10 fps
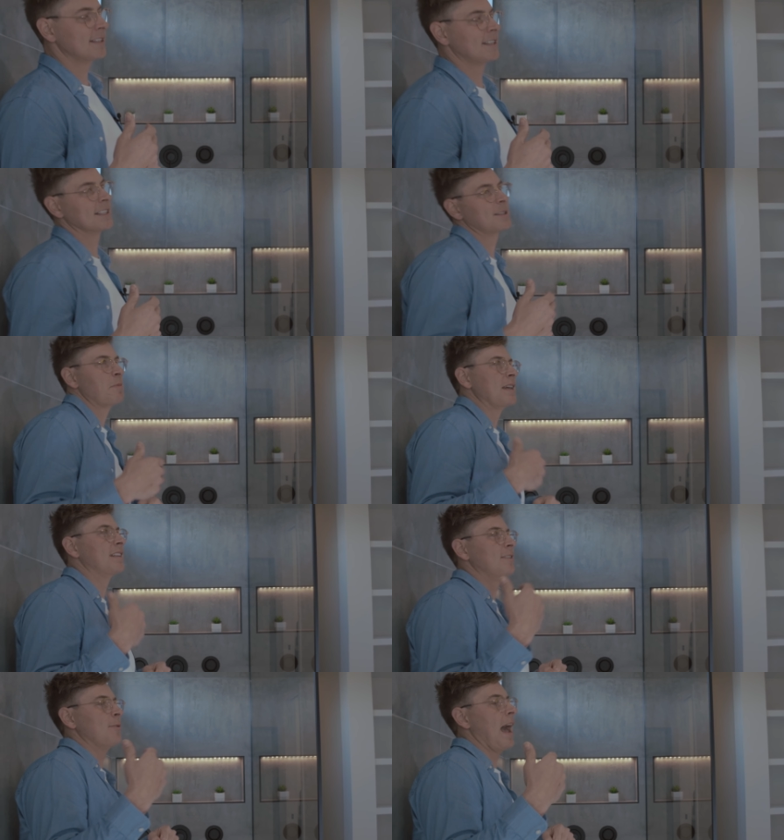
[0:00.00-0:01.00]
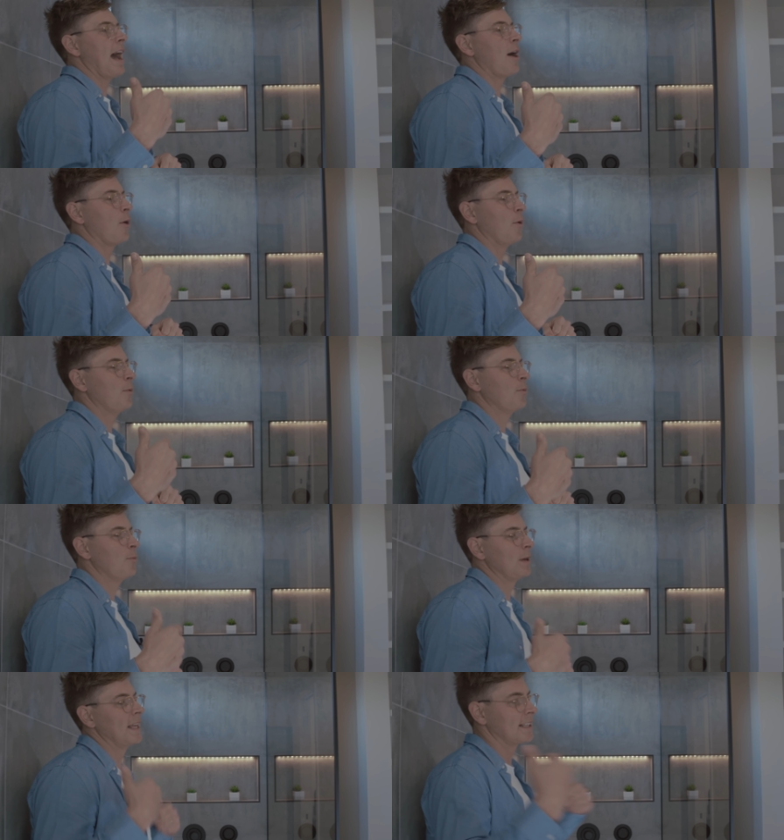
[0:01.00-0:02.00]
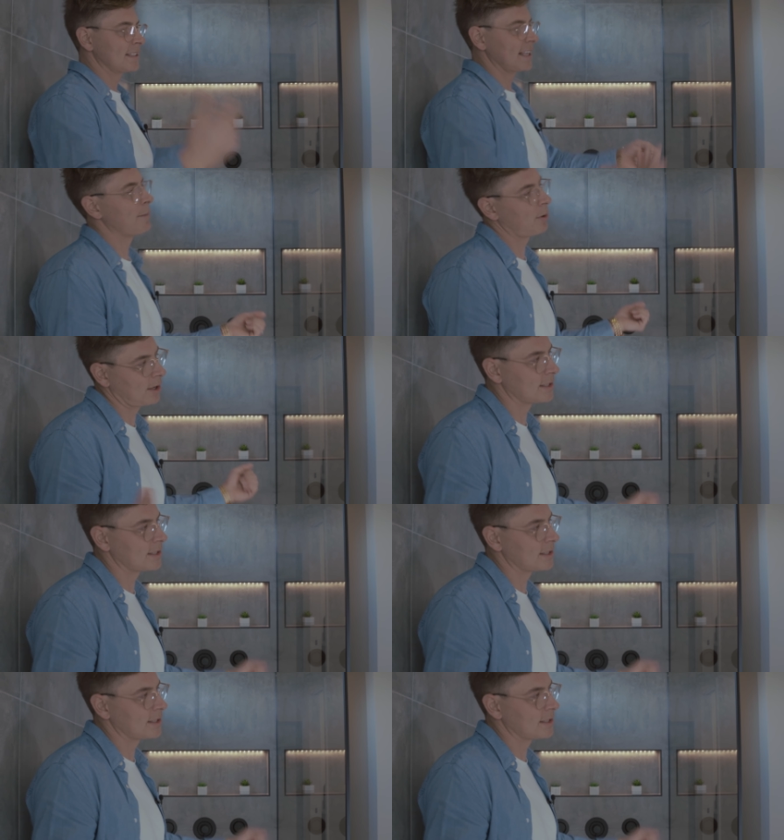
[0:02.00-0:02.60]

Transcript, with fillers: to speak to how we like to set up our en